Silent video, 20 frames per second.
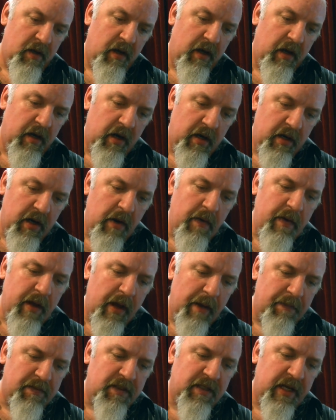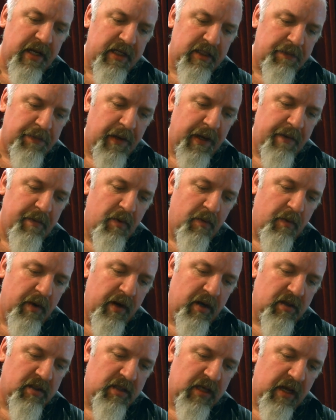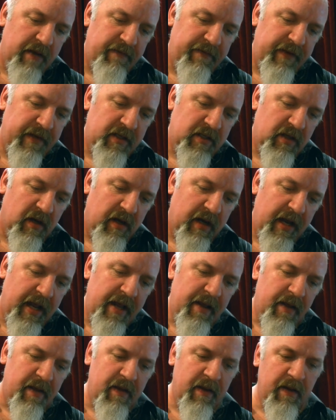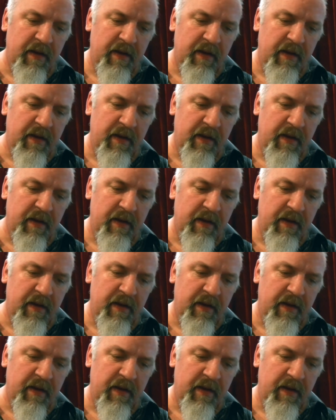And I know it upsets people when I say things like that